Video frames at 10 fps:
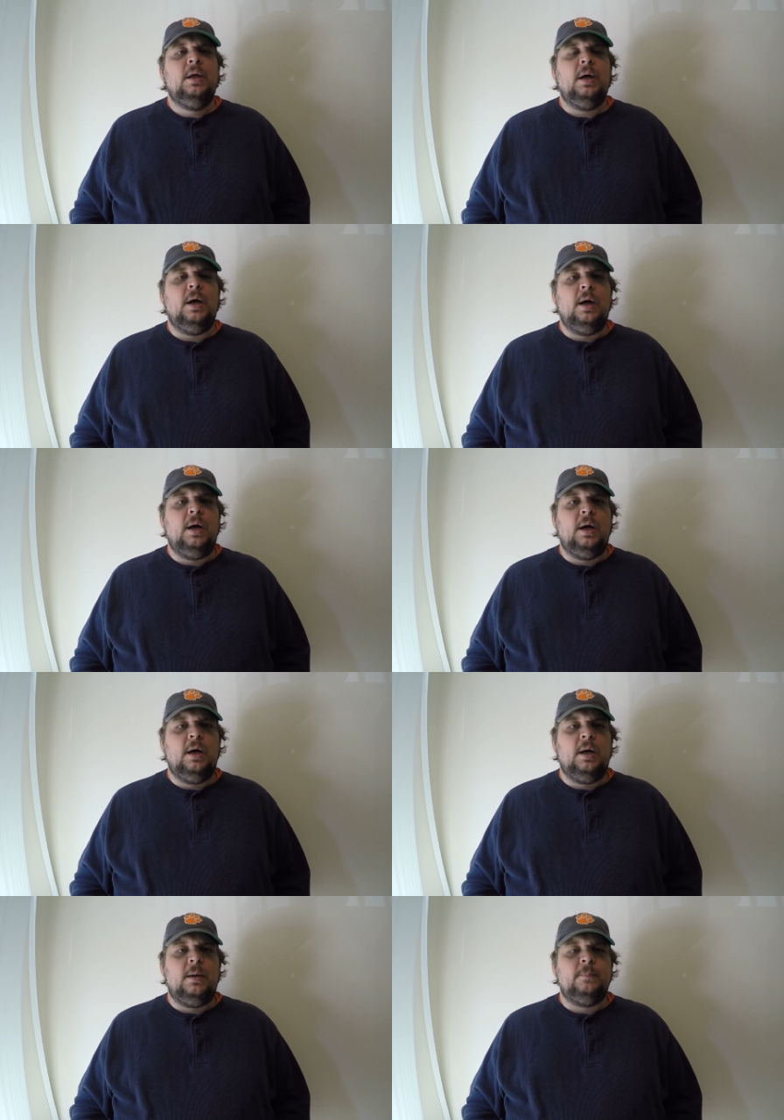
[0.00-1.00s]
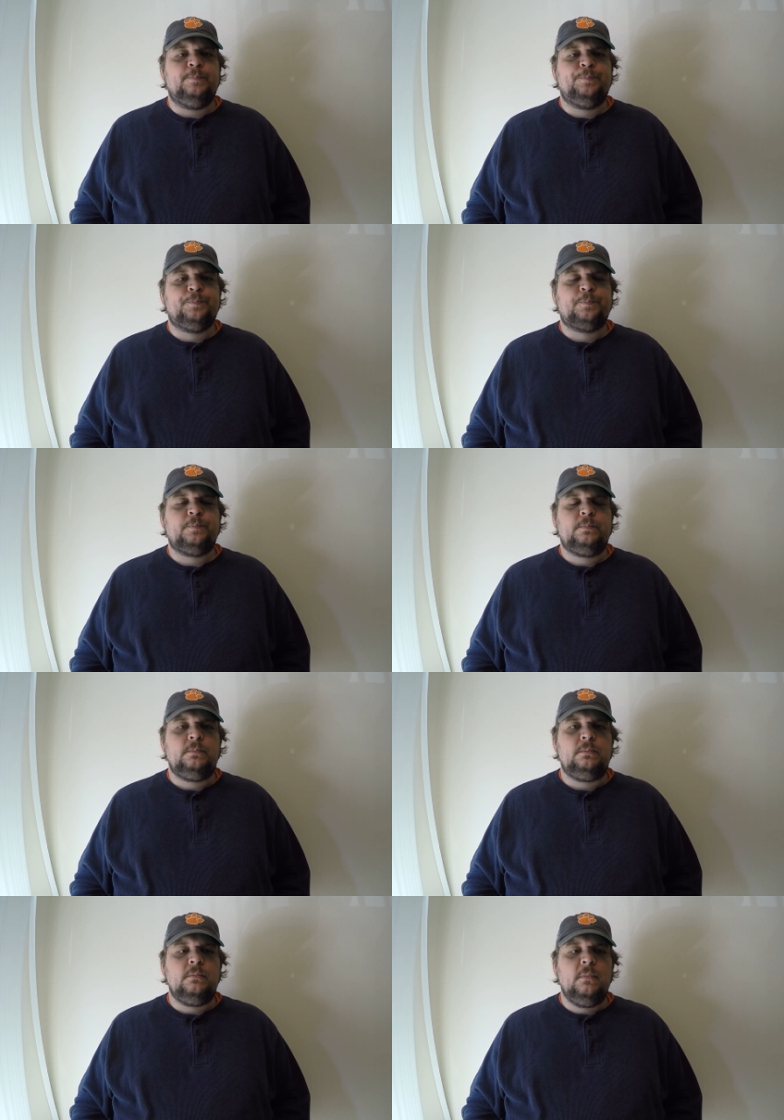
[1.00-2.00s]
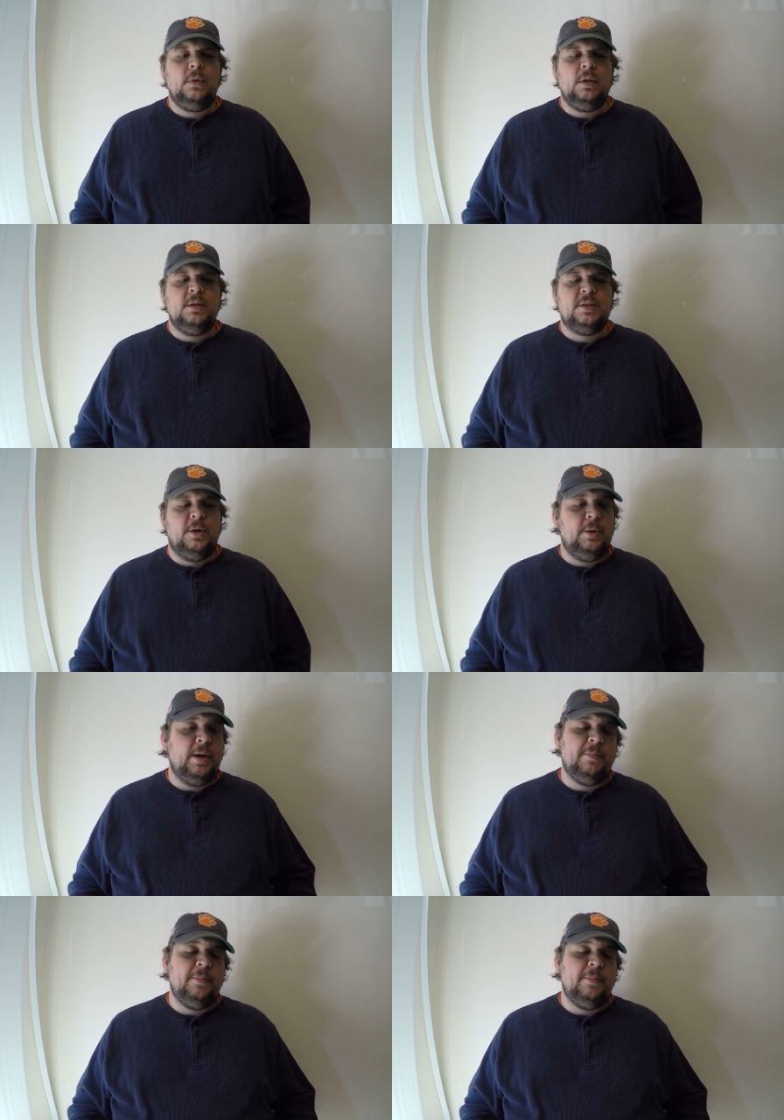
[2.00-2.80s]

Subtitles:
So anyway,